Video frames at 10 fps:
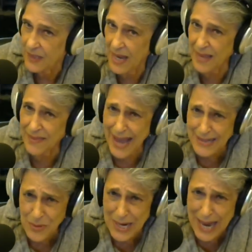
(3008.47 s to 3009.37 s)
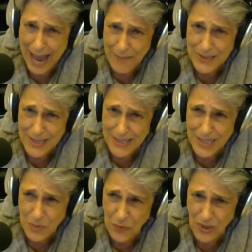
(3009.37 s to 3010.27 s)
And that's what happens to
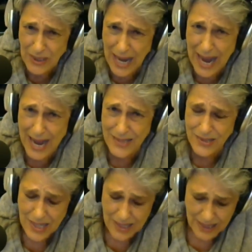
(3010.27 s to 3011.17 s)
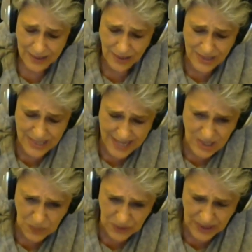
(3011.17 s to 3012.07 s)
these poor guys. They're
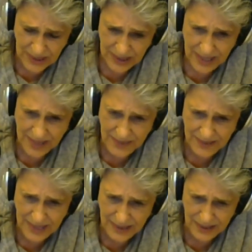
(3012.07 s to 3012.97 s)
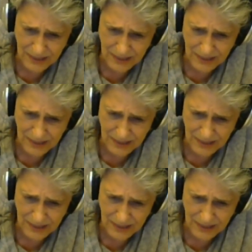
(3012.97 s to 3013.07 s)
desperate, and then they get,